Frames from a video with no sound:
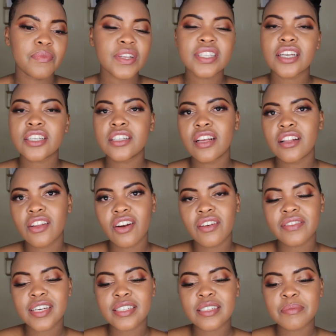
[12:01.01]
there's actually a lot
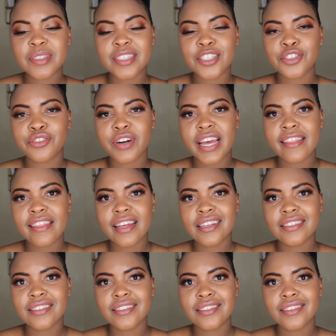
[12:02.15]
of customers that try
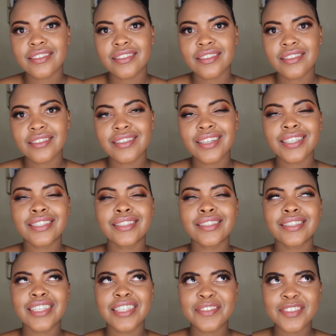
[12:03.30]
things. They
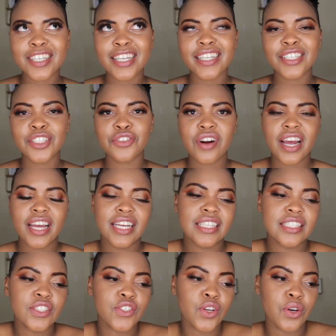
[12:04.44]
definitely try
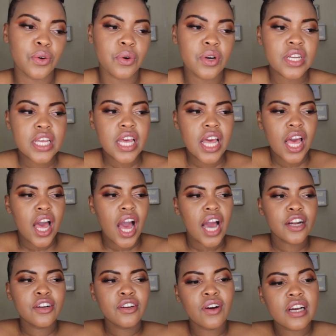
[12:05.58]
it. So I
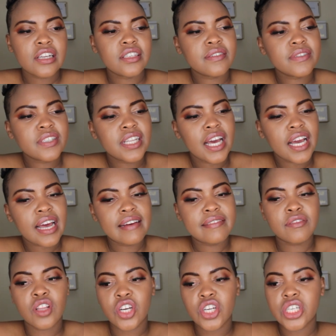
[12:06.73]
don't know, I just feel like
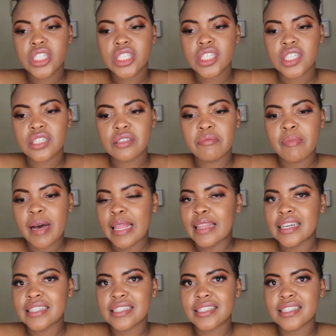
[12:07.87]
I've learned my
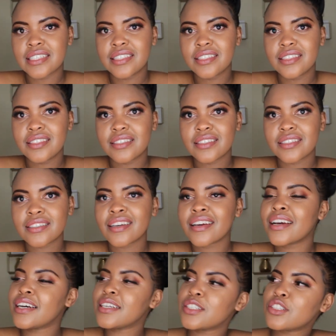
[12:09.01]
lesson.
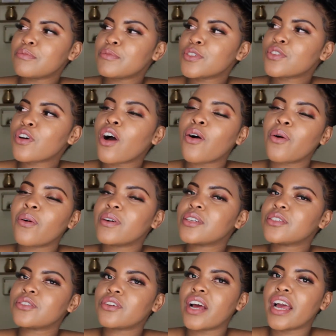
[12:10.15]
Customers are
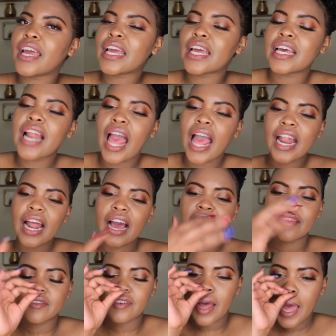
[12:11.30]
always trying it, and
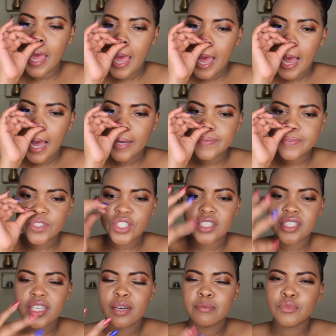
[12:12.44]
I've I've
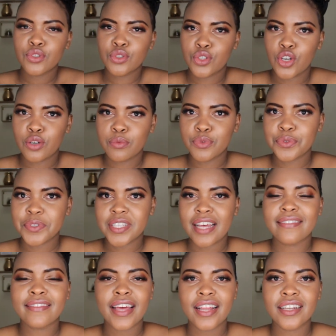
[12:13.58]
just come to terms with
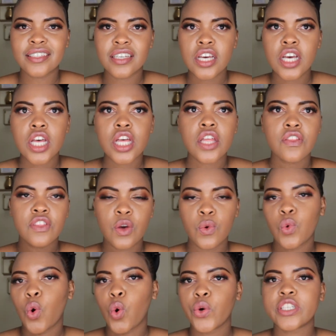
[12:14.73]
that, that there
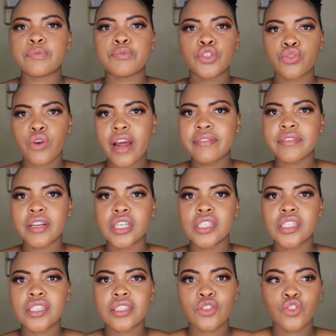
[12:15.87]
will always be
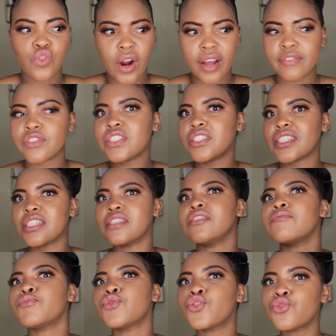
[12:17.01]
triflers triflers in
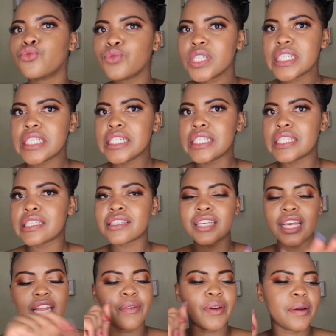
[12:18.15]
them streets.
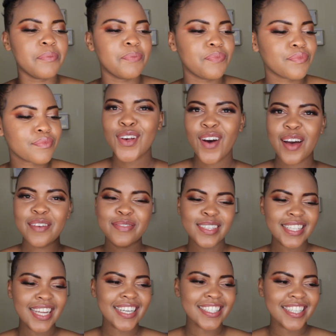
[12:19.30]
Anyway, so I feel
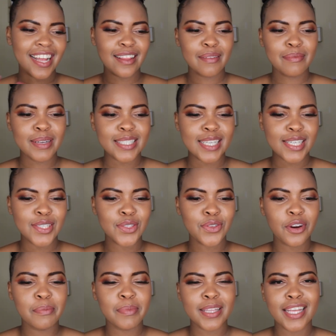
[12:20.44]
like telling my second
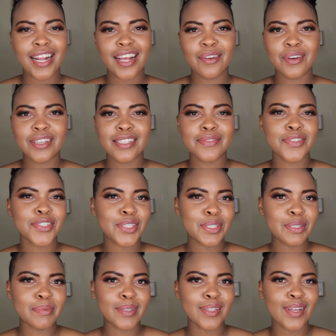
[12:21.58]
story, but then I don't want this video to
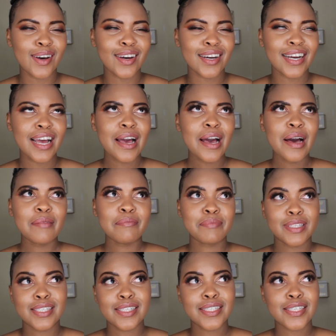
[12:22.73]
be long.
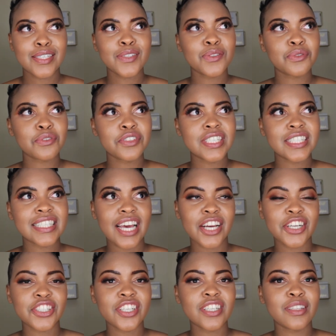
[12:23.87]
But the second story is
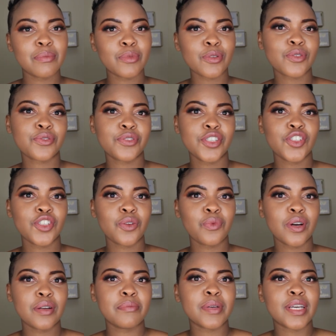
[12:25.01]
actually the most cringing
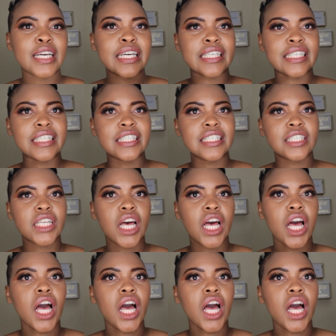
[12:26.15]
one, because